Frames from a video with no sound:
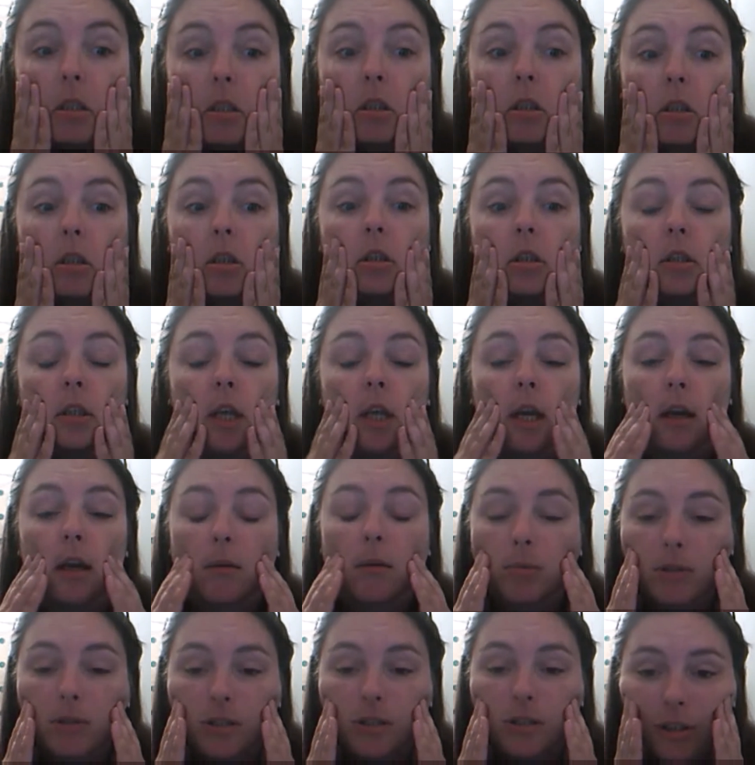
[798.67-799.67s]
yeah,
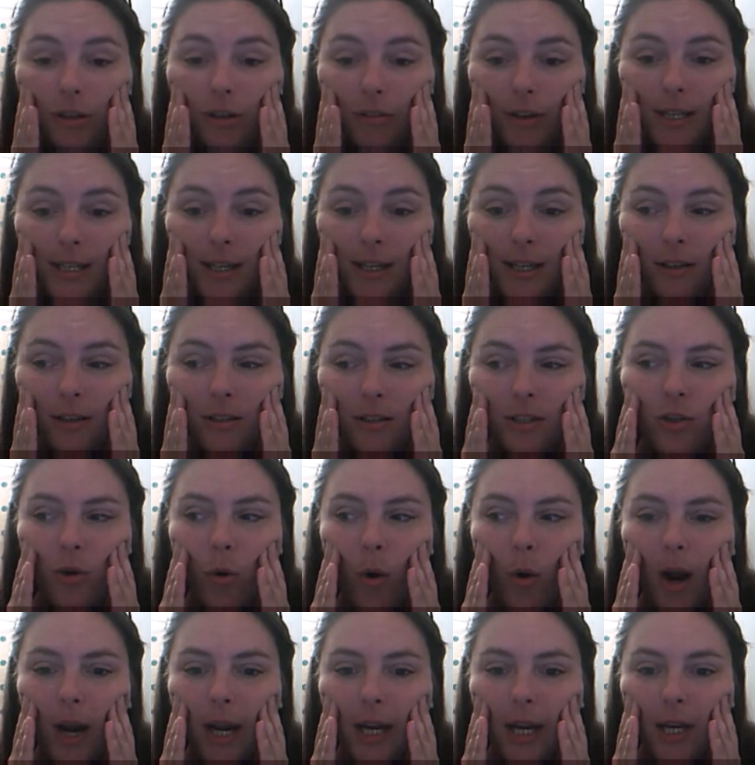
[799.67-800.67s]
would do your head in, because it's
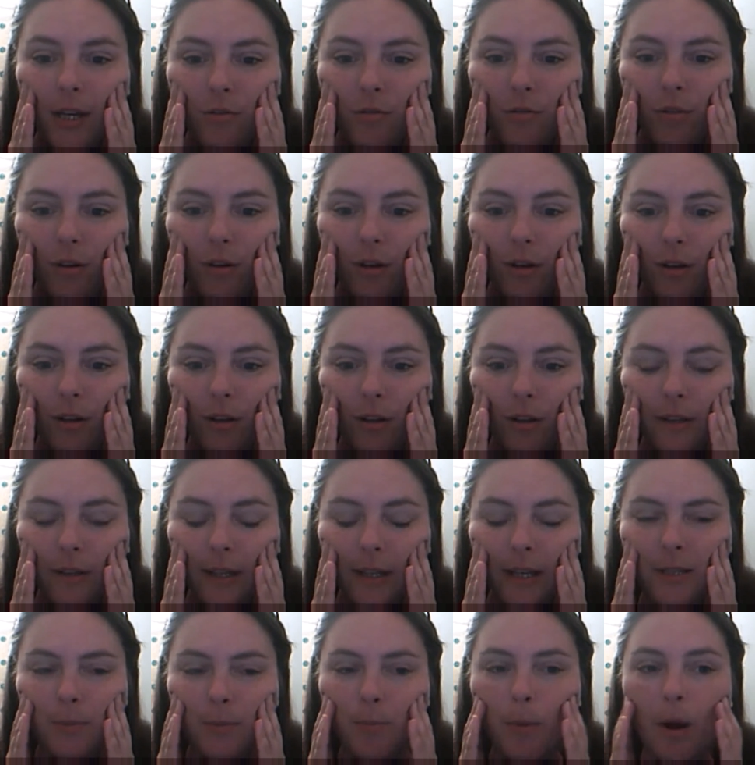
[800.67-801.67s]
quite intricate. And
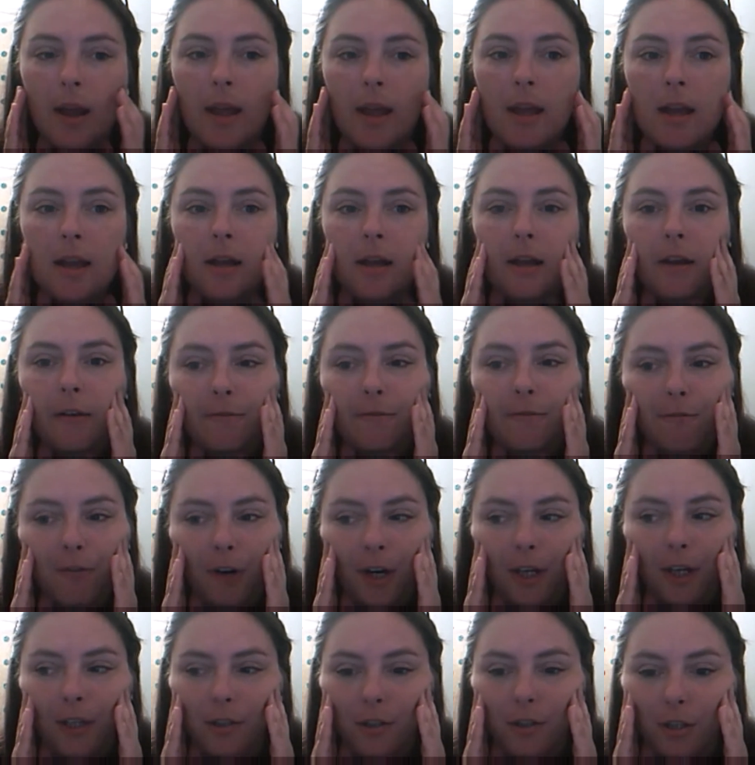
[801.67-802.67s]
that's my
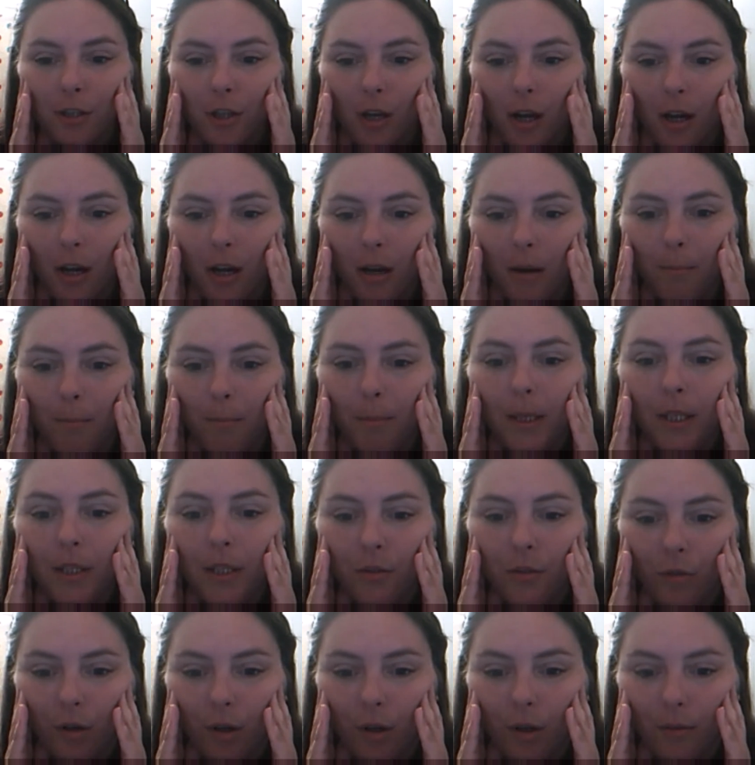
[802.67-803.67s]
French
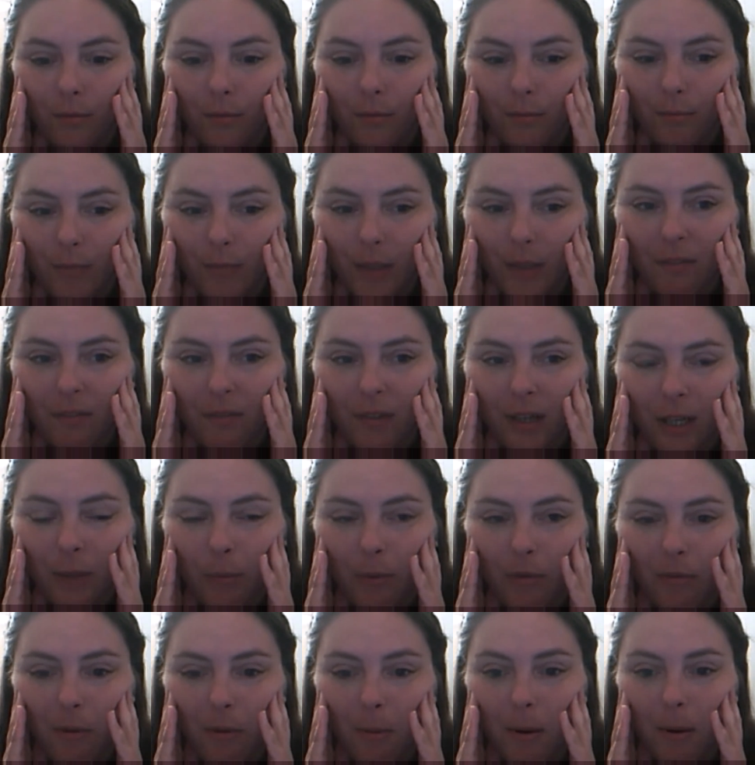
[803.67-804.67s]
bistro, if
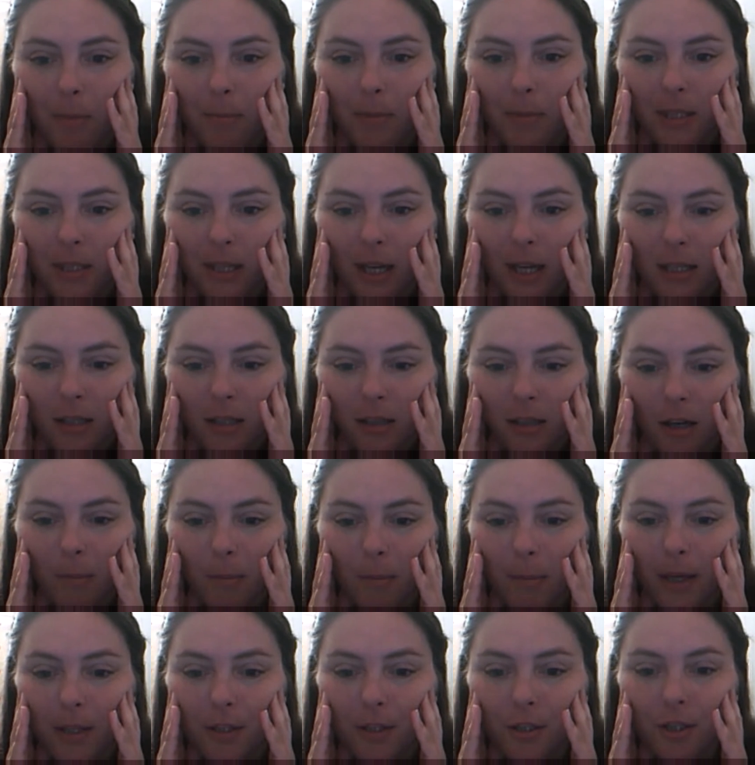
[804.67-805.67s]
anyone remembers that. It's a
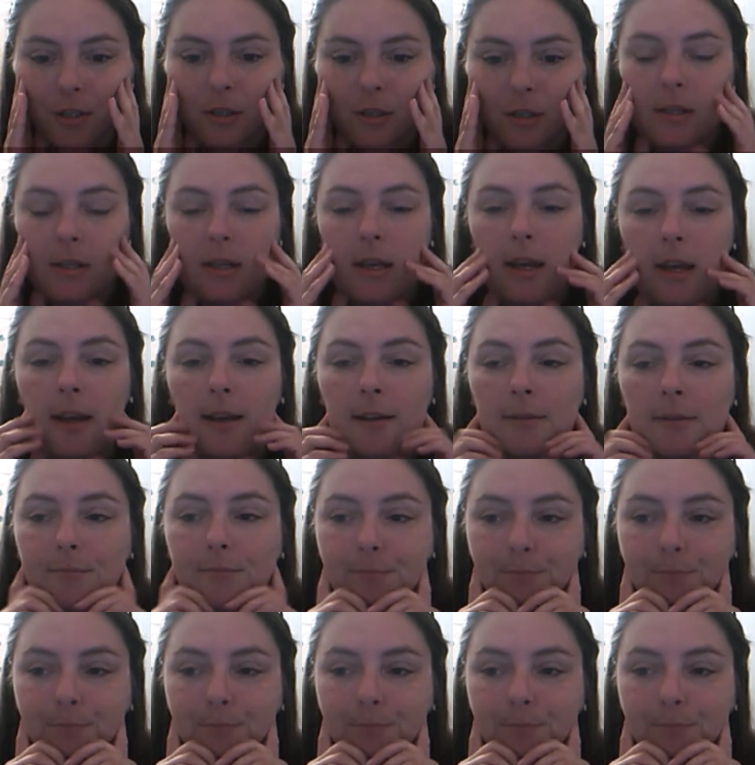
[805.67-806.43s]
dimensions kit.